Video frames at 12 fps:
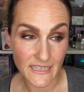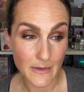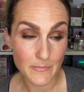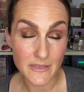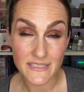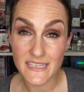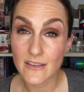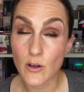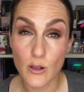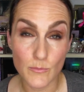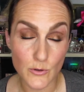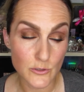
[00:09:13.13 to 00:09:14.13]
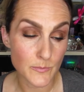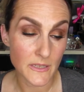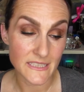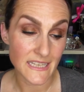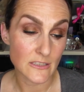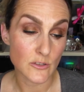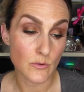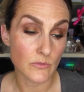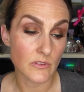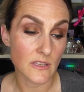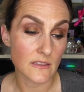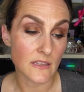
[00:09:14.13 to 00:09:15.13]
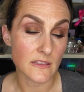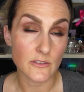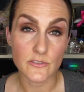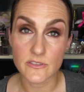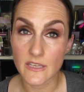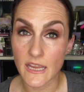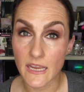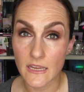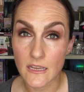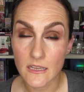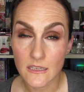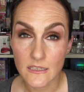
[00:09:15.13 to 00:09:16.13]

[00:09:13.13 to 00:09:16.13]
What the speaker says: And I'm saying almost because I don't think that